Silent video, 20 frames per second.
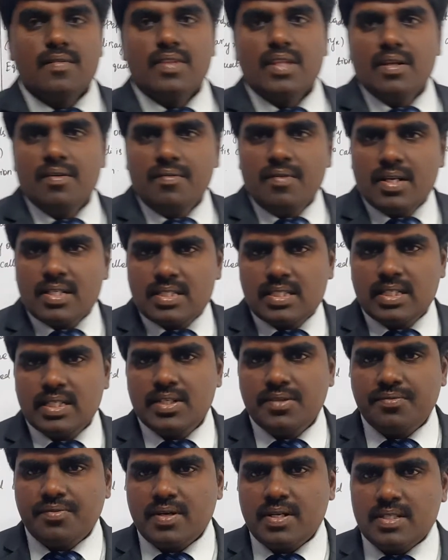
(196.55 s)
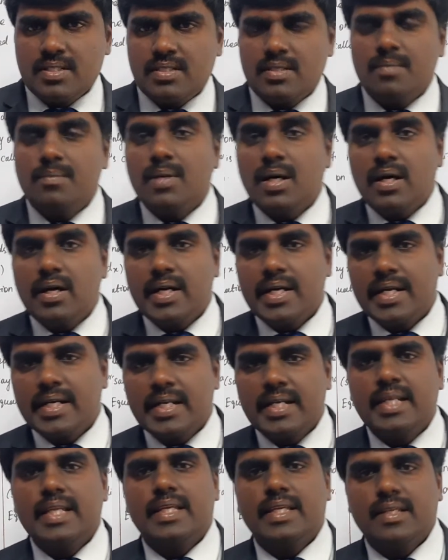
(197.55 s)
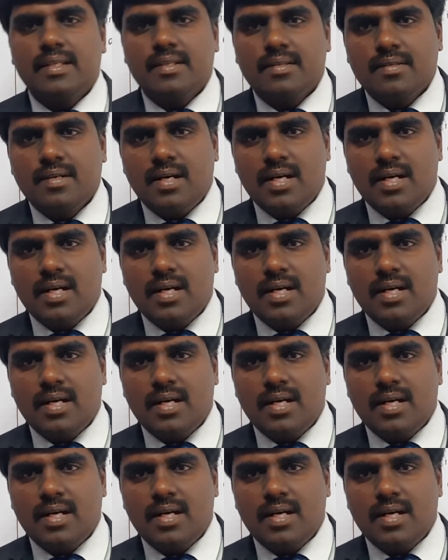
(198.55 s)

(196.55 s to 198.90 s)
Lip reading: What's the difference of ordinary